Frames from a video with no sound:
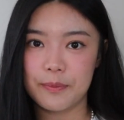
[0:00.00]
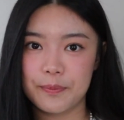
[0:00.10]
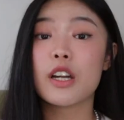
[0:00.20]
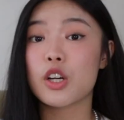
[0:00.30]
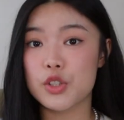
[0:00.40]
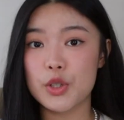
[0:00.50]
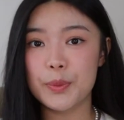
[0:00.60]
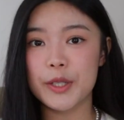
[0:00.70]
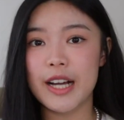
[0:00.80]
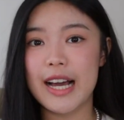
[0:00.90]
In
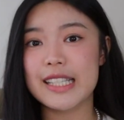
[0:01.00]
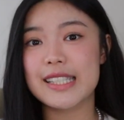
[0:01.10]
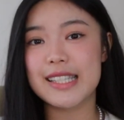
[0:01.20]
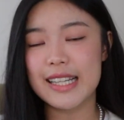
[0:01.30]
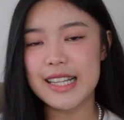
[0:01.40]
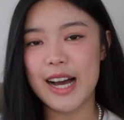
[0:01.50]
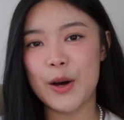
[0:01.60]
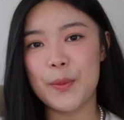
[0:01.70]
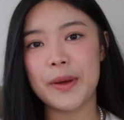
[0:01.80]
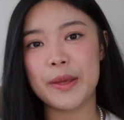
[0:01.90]
October, I sent
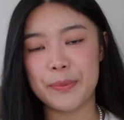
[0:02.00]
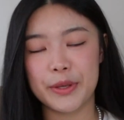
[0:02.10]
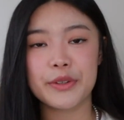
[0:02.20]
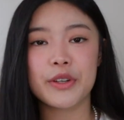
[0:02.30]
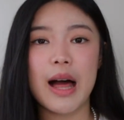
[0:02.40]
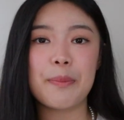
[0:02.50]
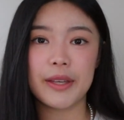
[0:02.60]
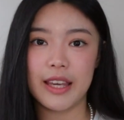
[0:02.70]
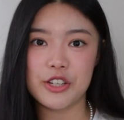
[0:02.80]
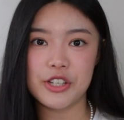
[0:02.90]
out my Imperial
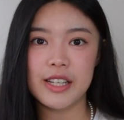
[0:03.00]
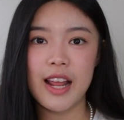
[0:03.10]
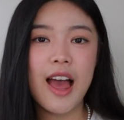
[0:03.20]
application,